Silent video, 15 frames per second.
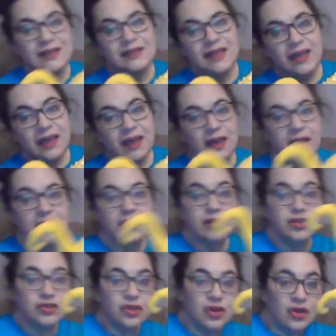Tick
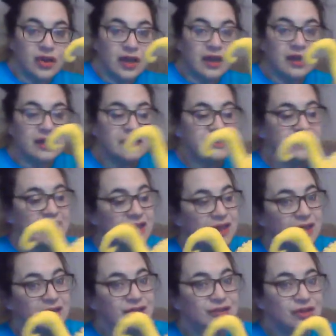tock, tick
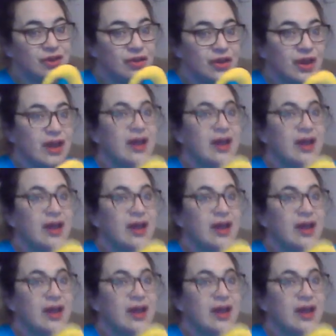tock.